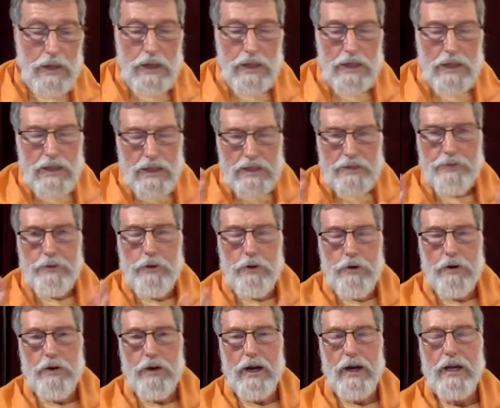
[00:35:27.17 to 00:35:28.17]
These 4
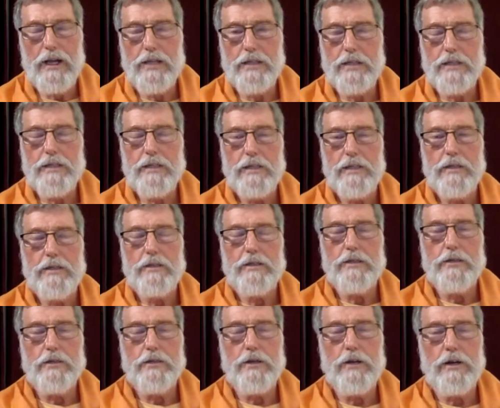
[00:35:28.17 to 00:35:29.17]
grades,
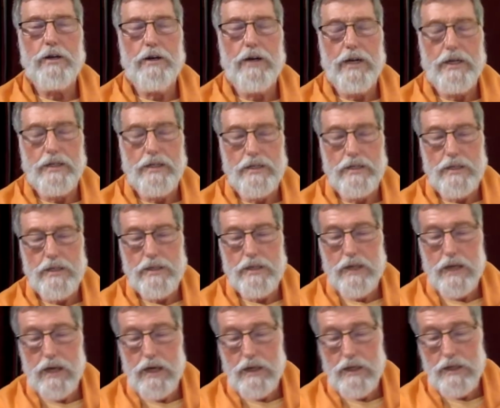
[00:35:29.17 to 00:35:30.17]
social grades in
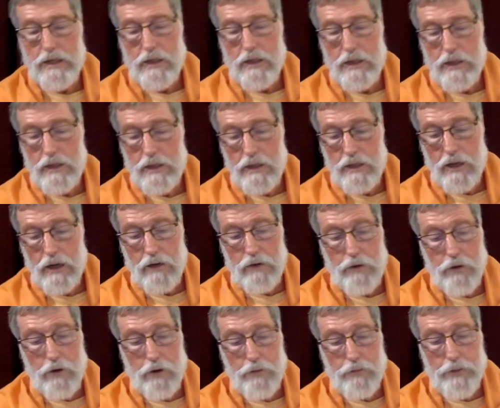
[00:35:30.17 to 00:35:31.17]
society, are
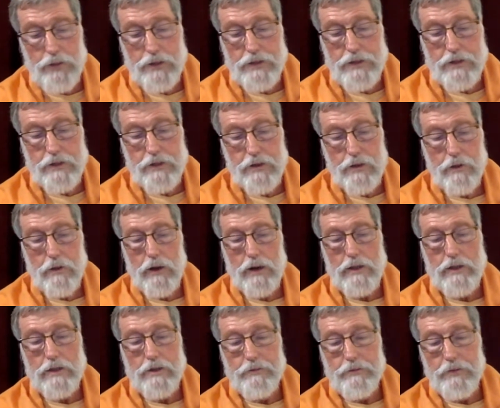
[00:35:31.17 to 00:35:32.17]
all based on the
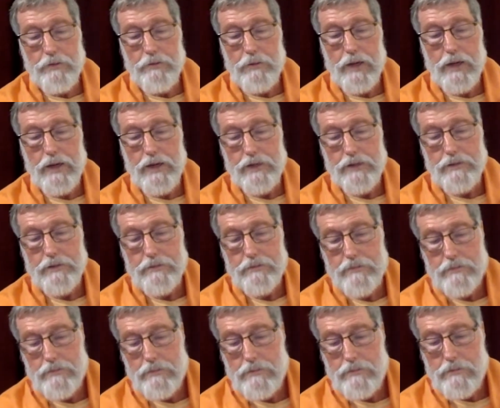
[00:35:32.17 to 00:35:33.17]
quality of the mind.
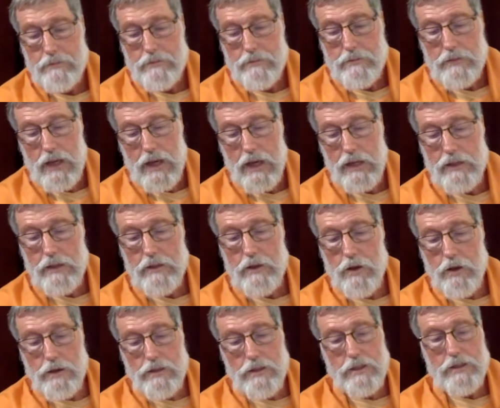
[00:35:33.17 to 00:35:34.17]
And in
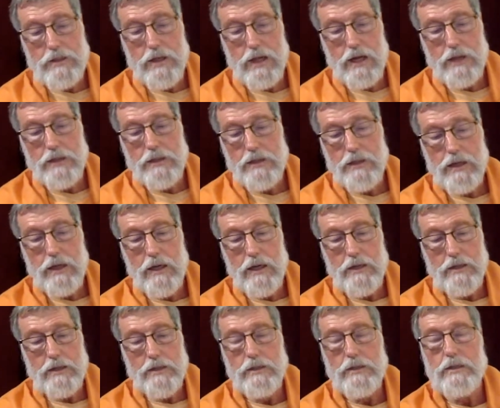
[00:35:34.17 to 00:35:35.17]
all societies and
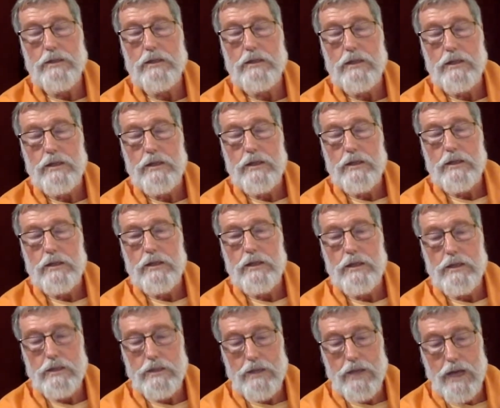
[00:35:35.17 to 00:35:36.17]
countries,
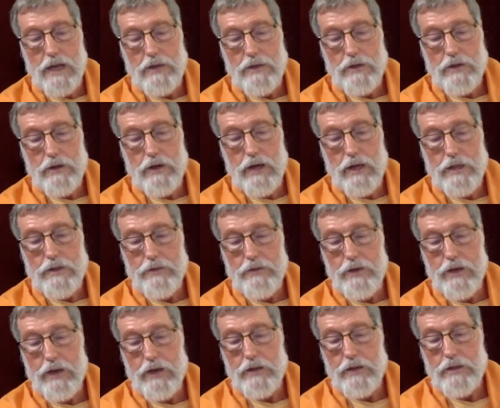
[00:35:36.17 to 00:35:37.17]
these natural
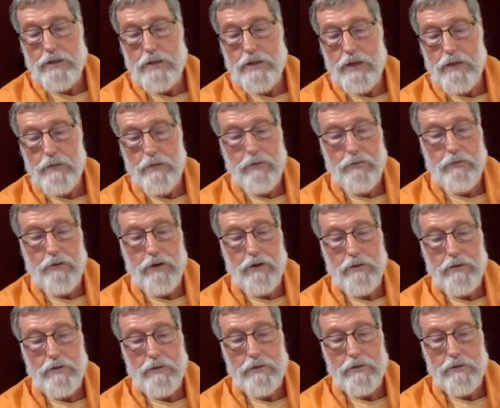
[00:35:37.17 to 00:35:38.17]
classifications can be found.